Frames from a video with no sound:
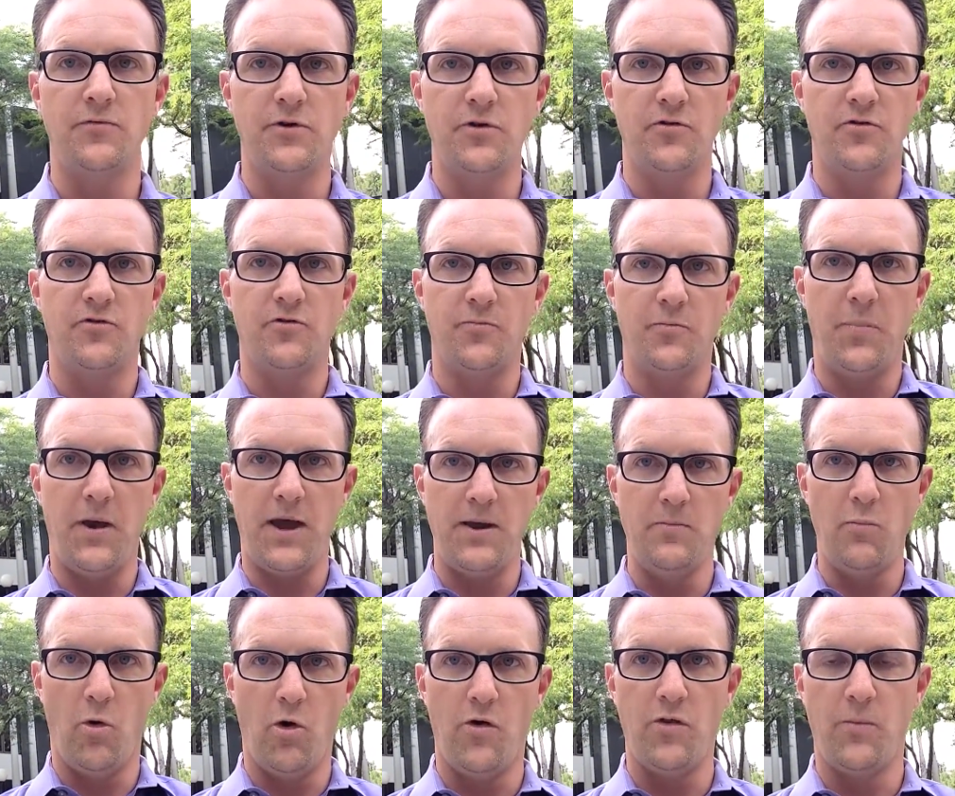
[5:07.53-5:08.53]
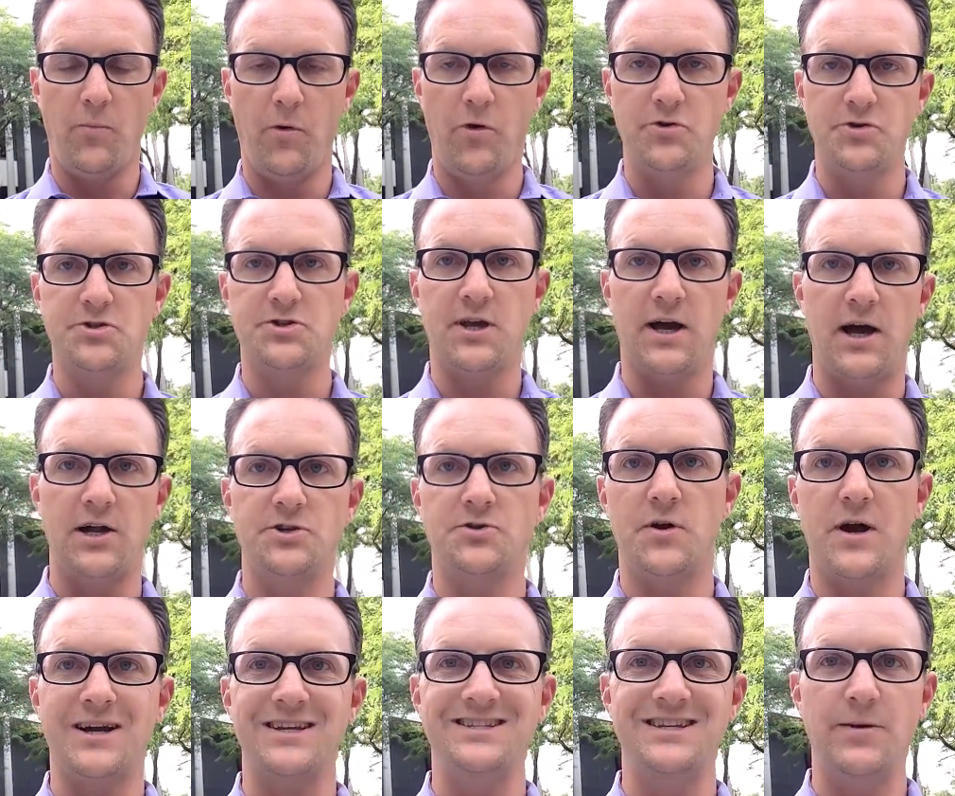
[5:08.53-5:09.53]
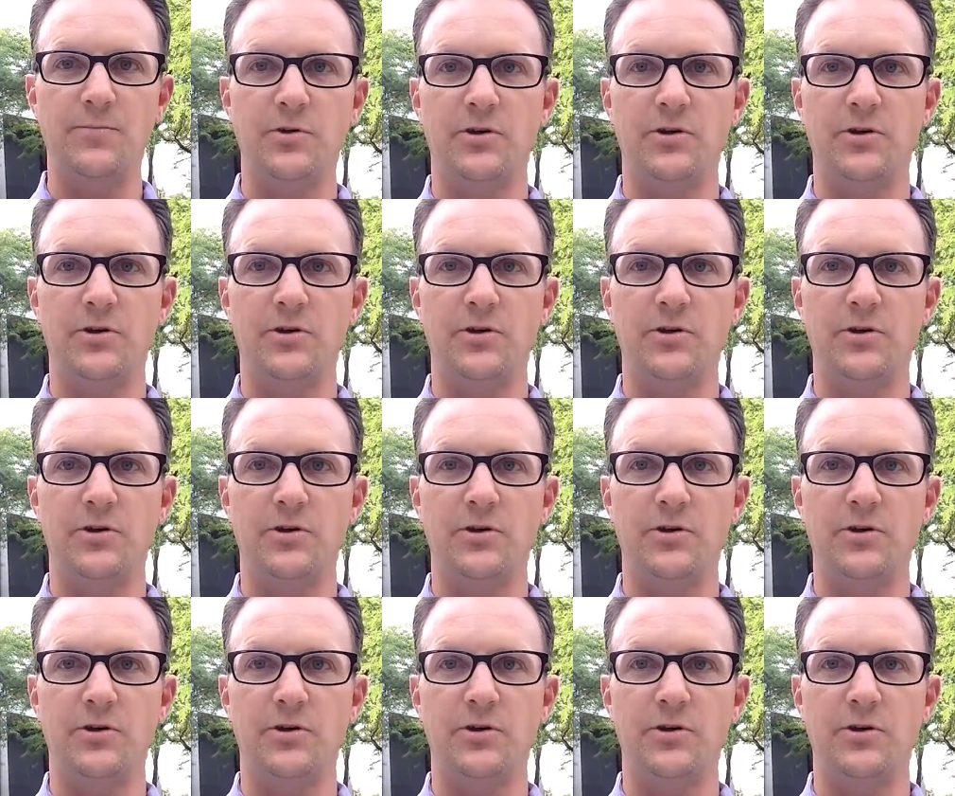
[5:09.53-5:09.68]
If you've paid more on the purchase contract,